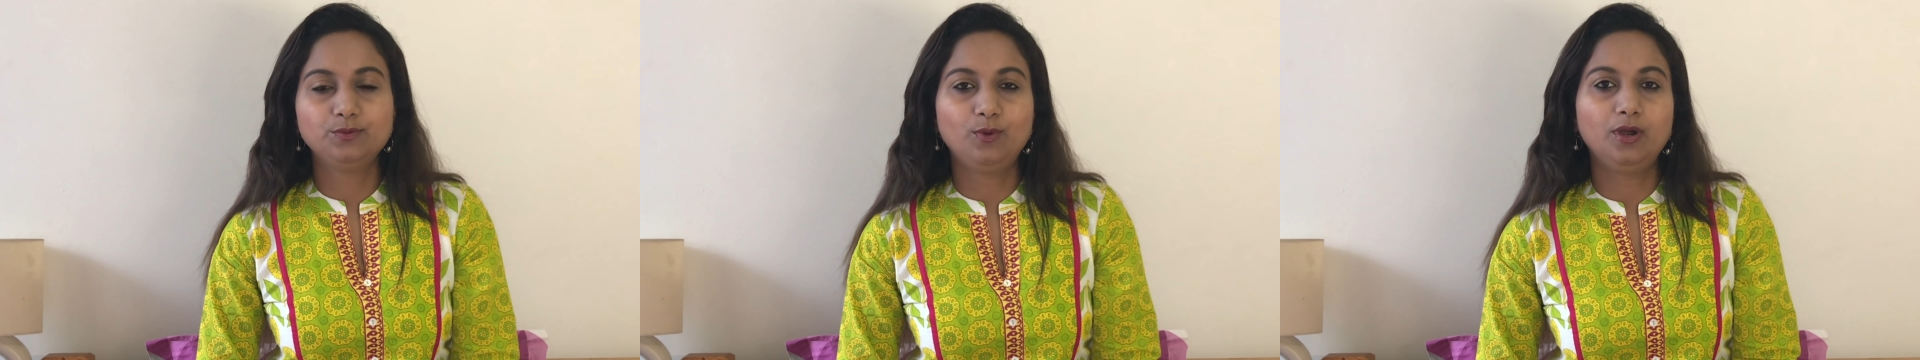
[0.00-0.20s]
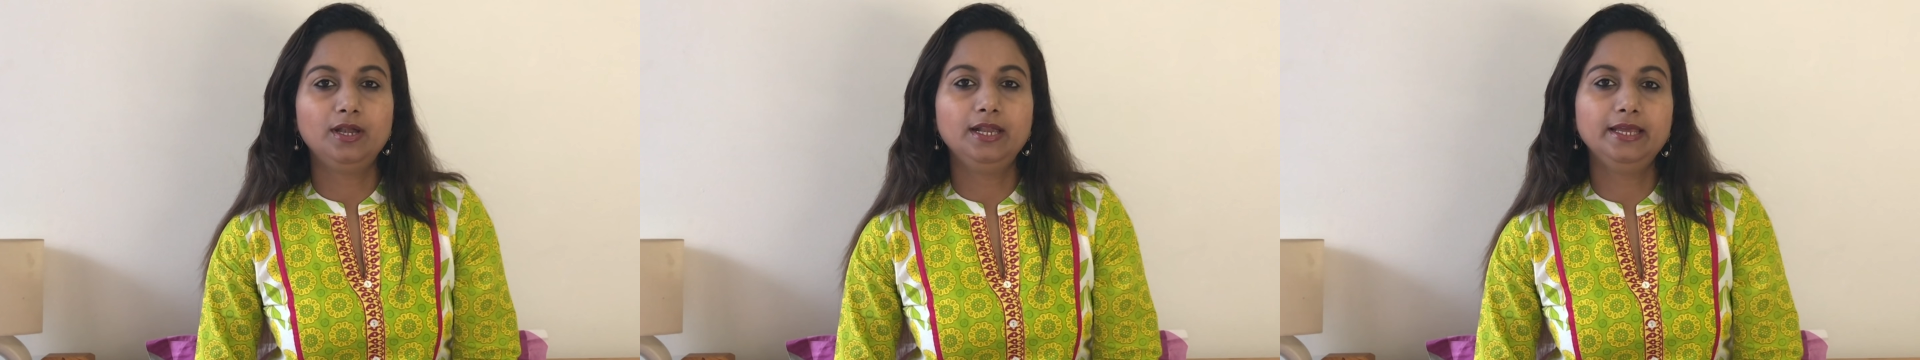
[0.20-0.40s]

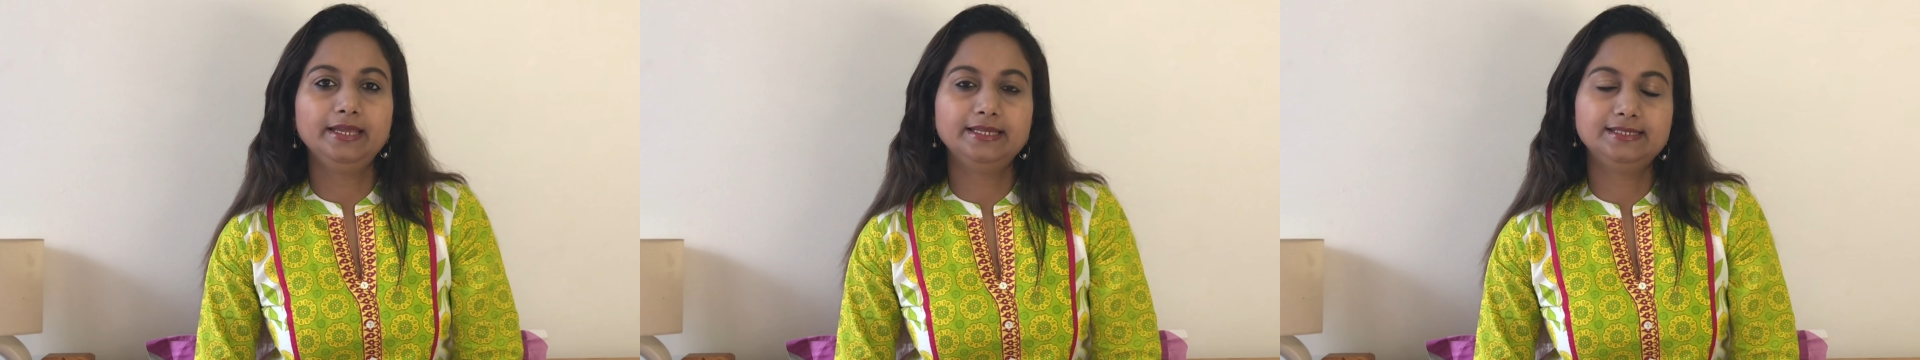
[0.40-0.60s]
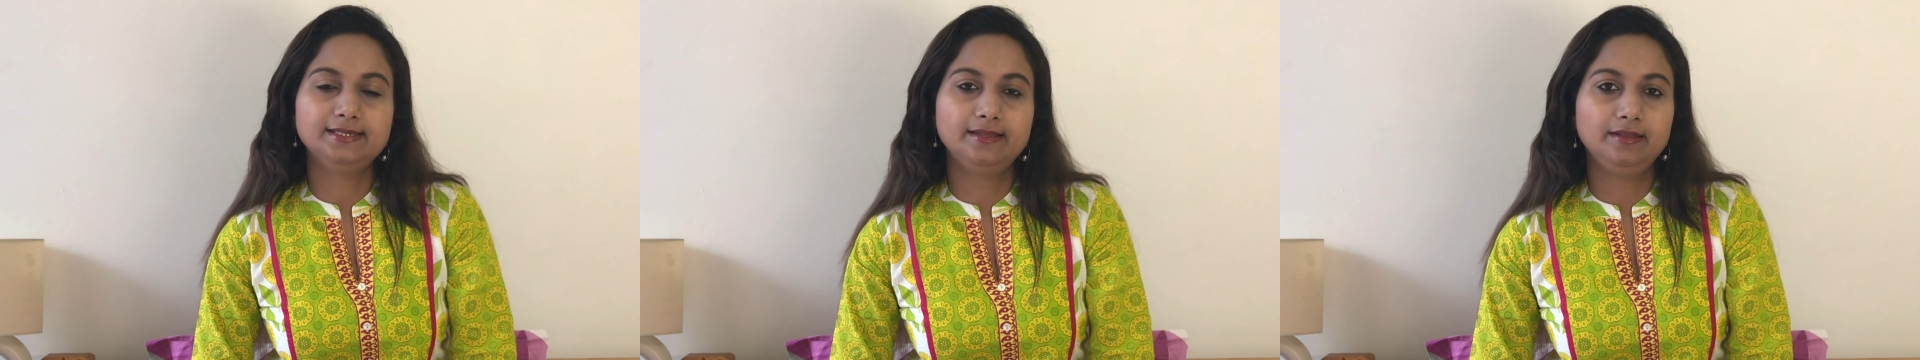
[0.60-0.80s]
Swaddling
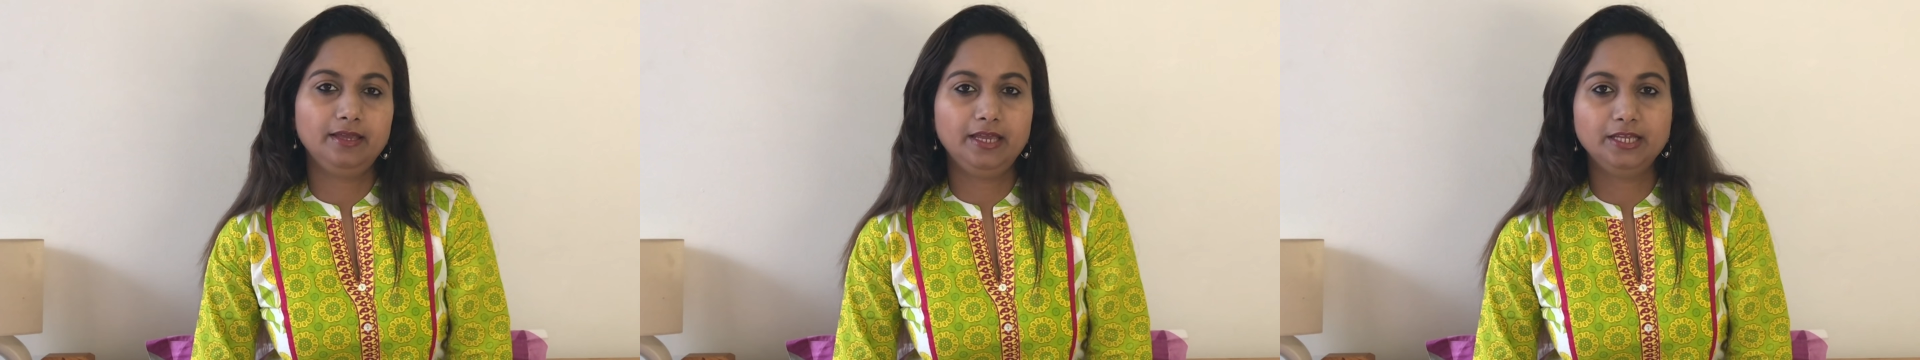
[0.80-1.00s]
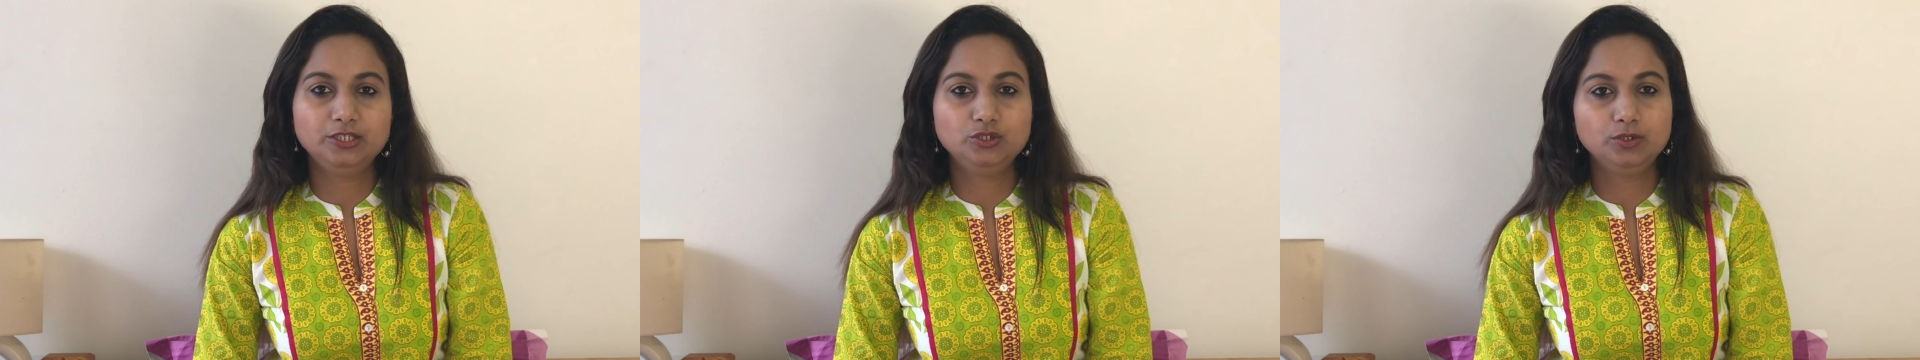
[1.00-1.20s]
is an
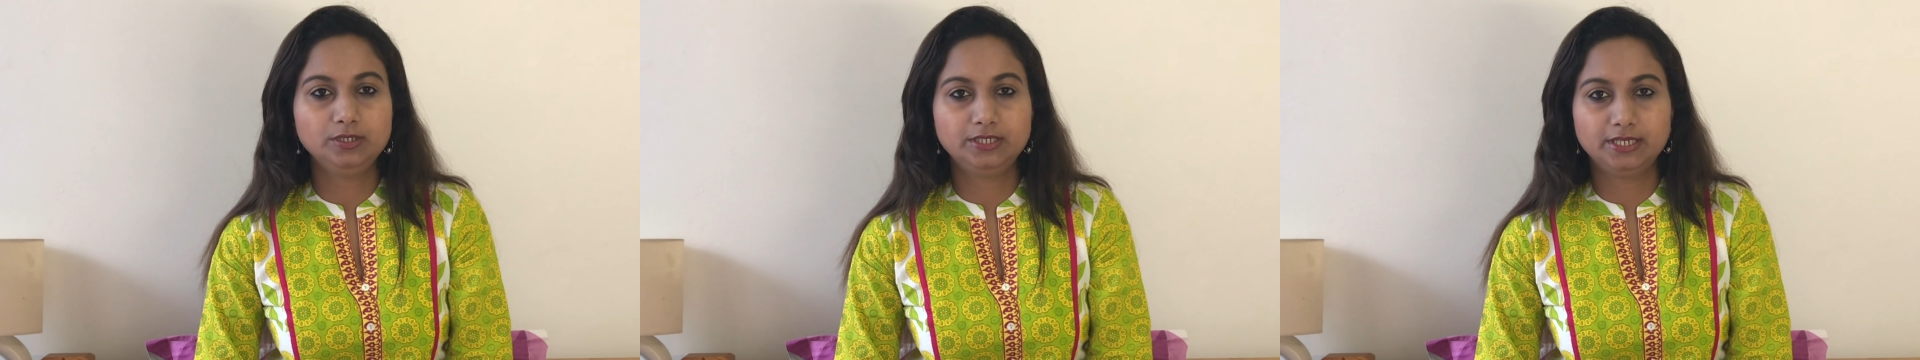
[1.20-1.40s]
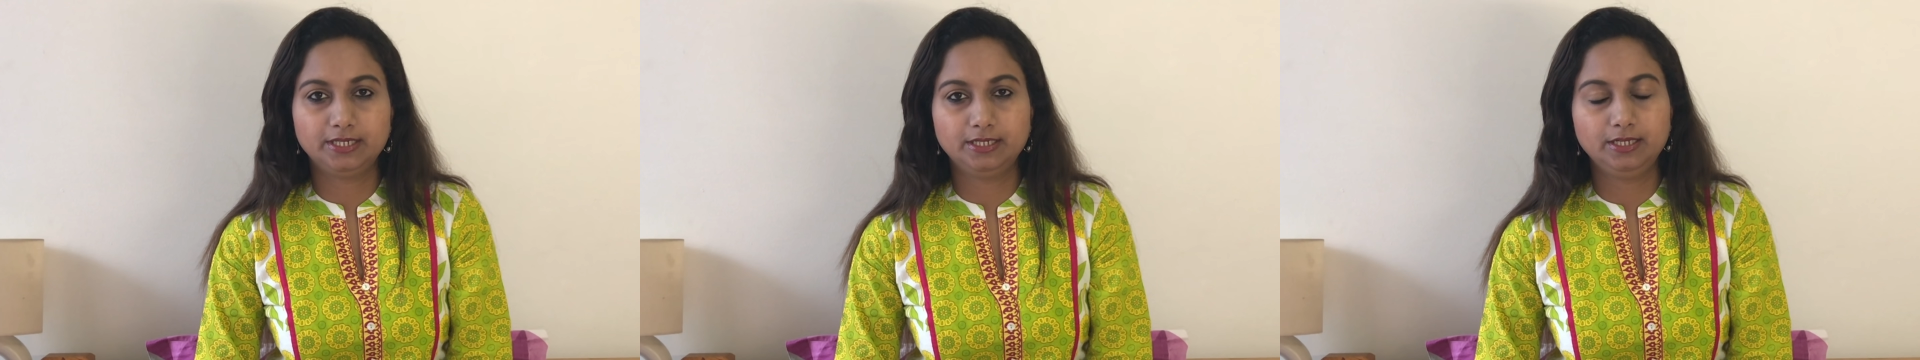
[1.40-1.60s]

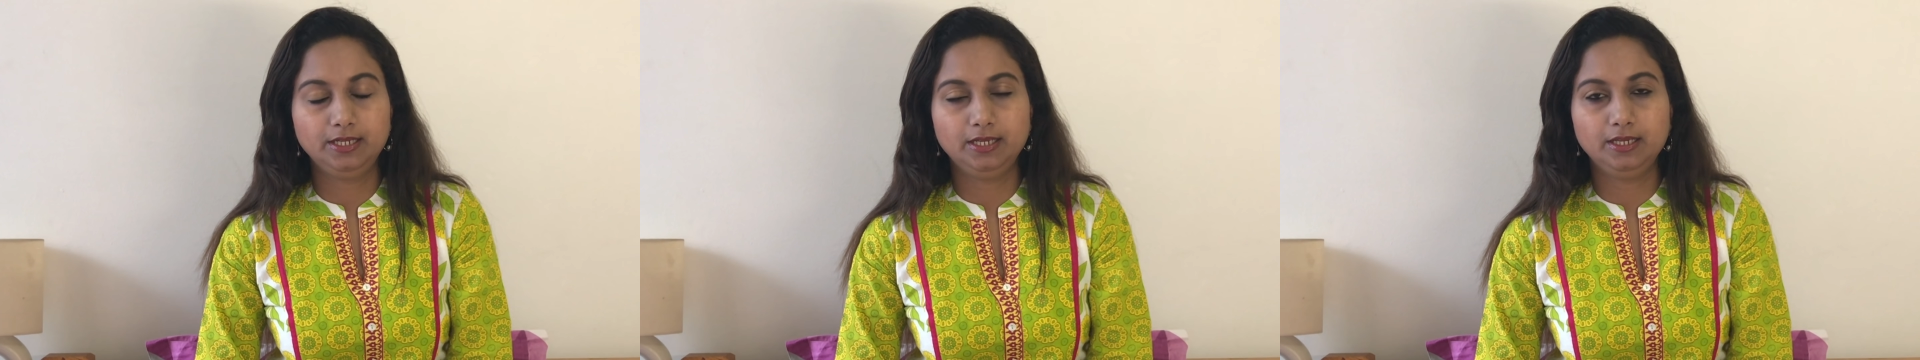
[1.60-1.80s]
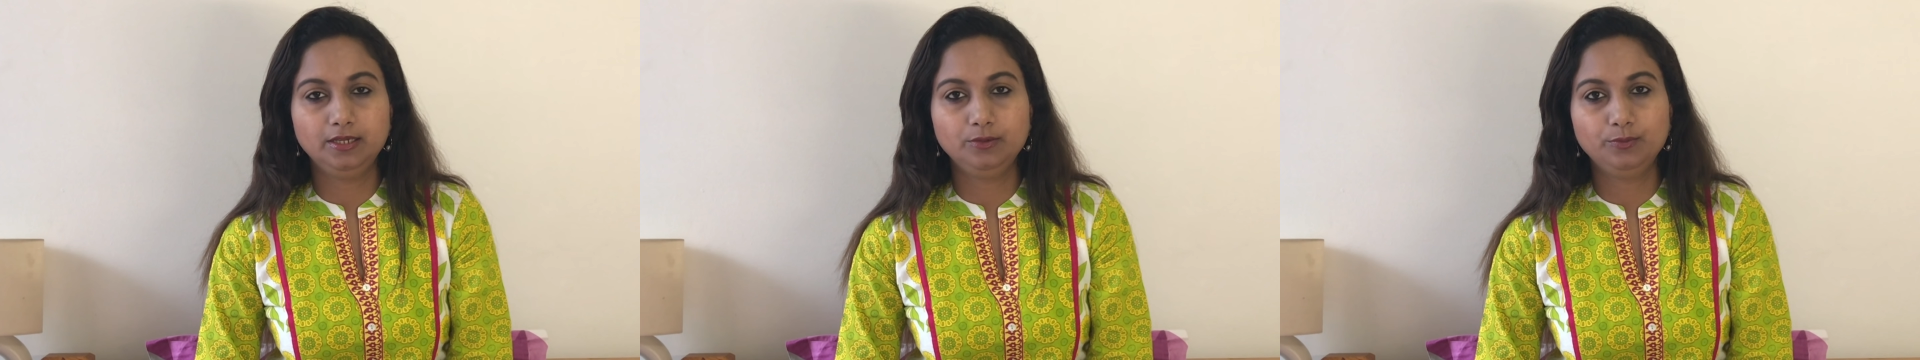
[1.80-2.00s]
age-old
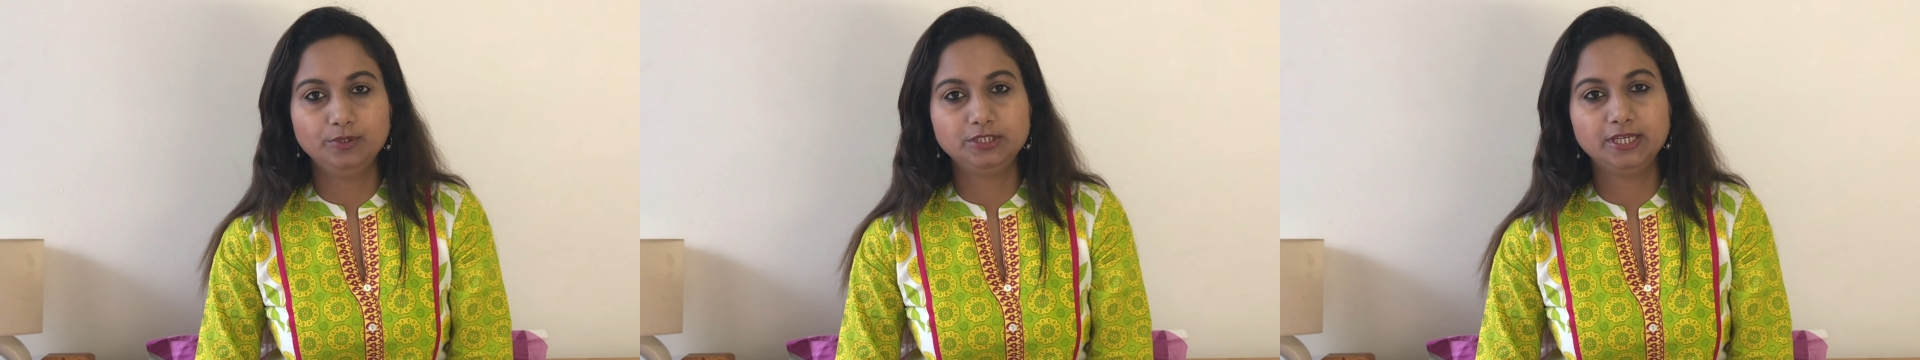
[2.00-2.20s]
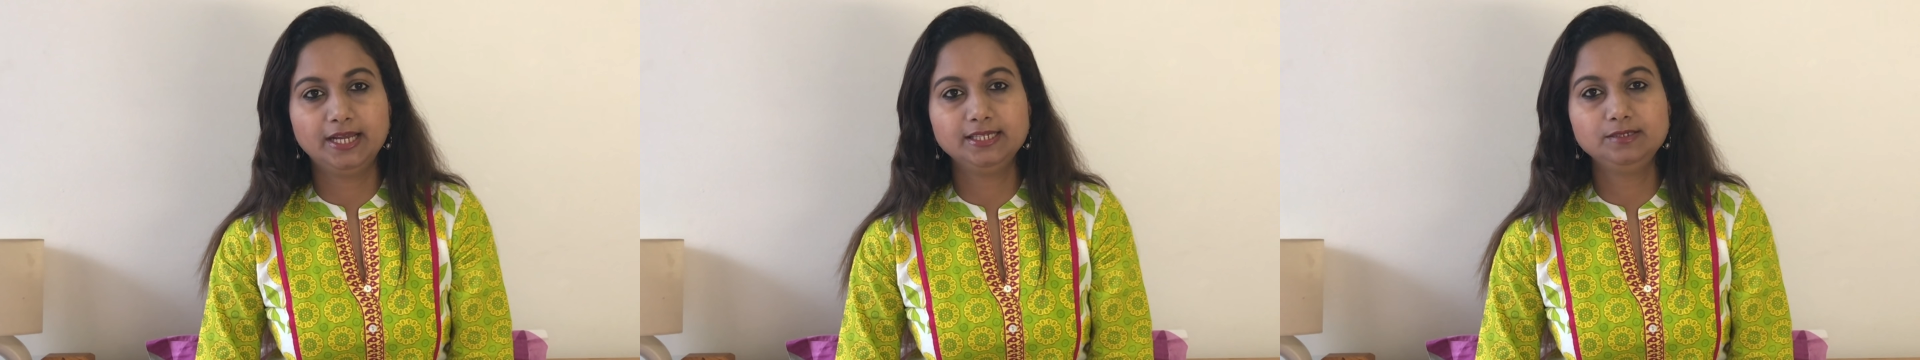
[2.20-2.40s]
technique
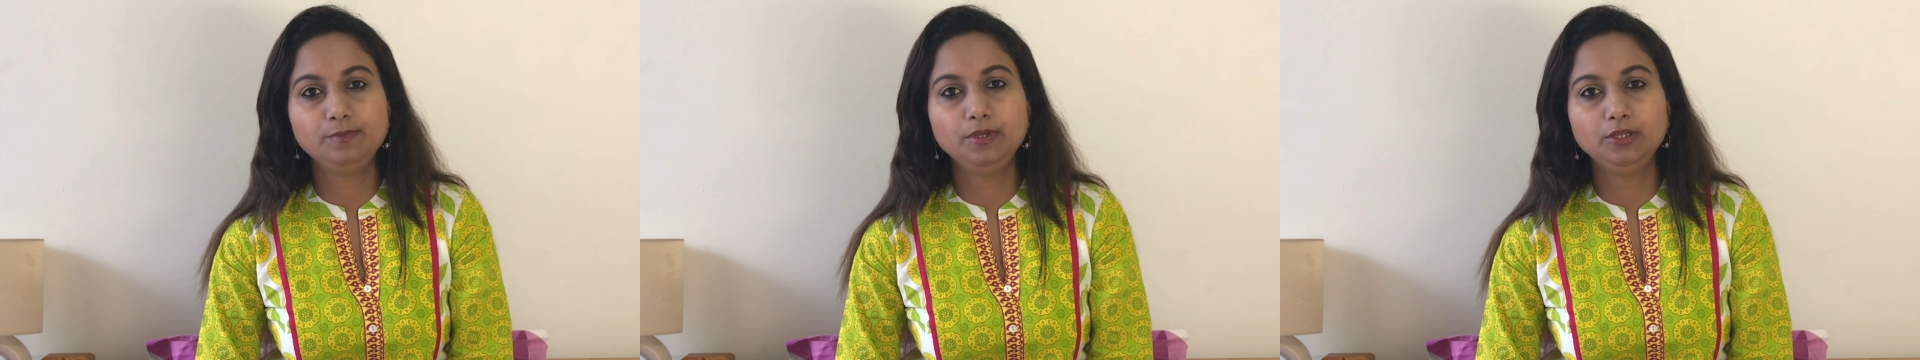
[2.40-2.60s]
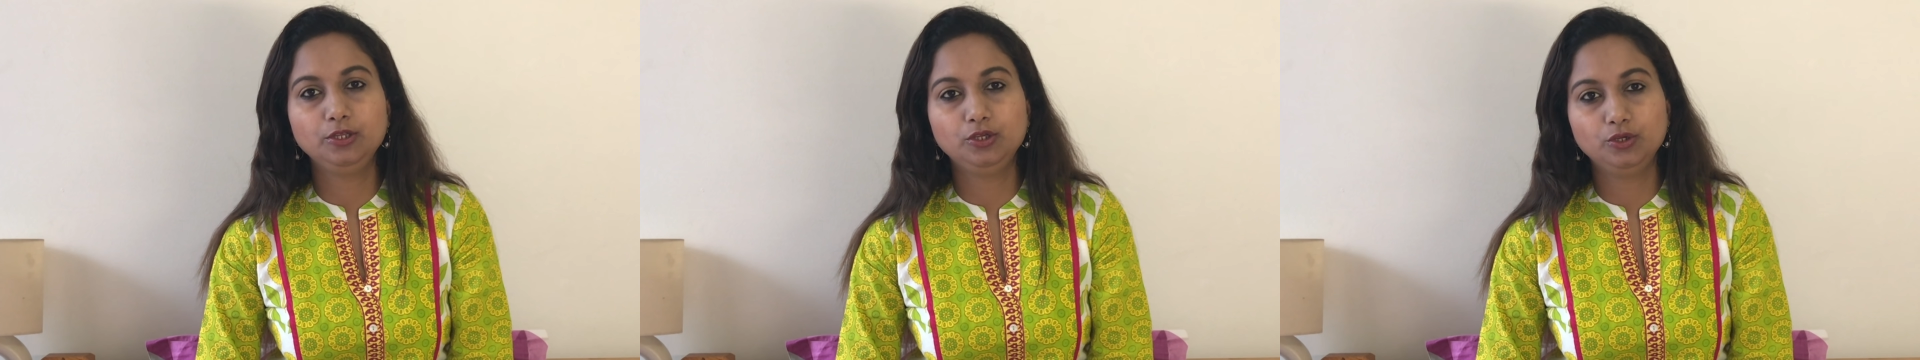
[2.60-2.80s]
which has
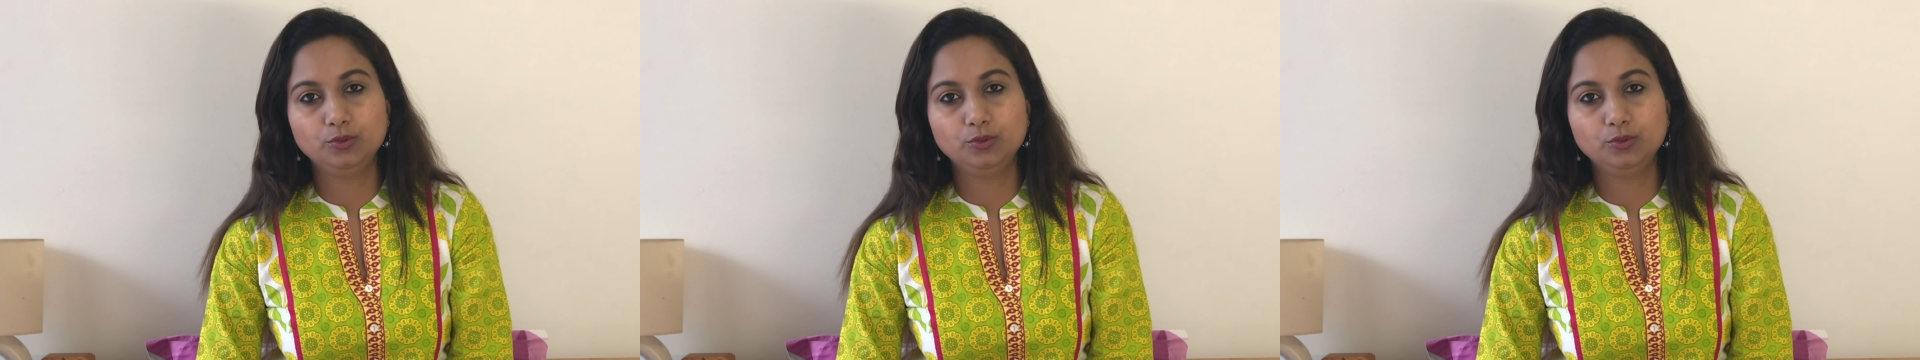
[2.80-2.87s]
been